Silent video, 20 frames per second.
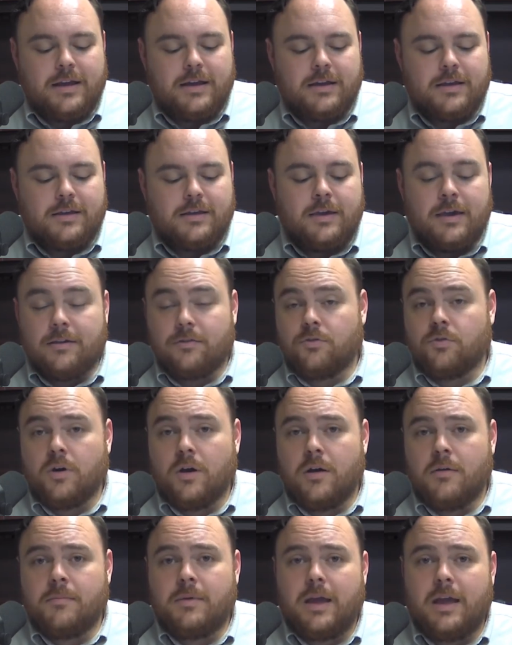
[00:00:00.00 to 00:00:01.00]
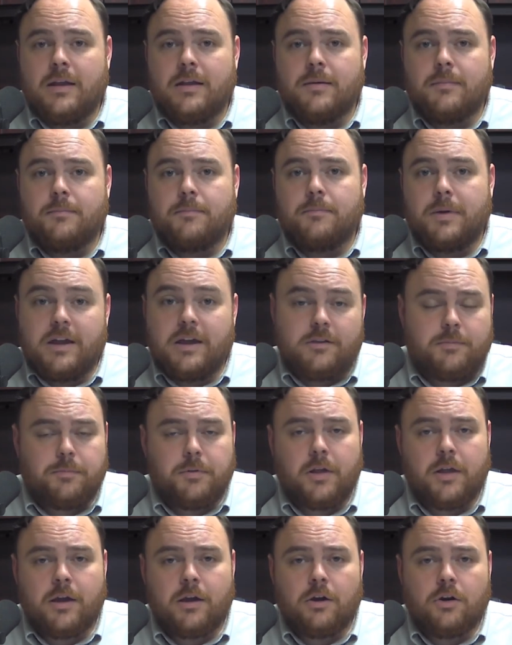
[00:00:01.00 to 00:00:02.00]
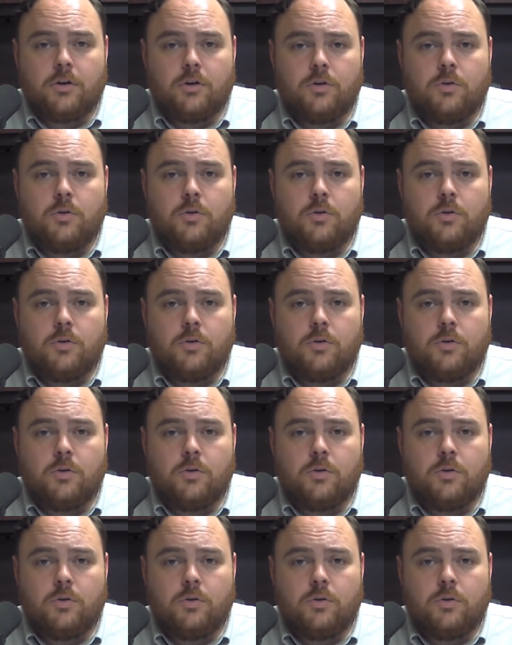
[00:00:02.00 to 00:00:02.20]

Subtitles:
a kick drum and a bass player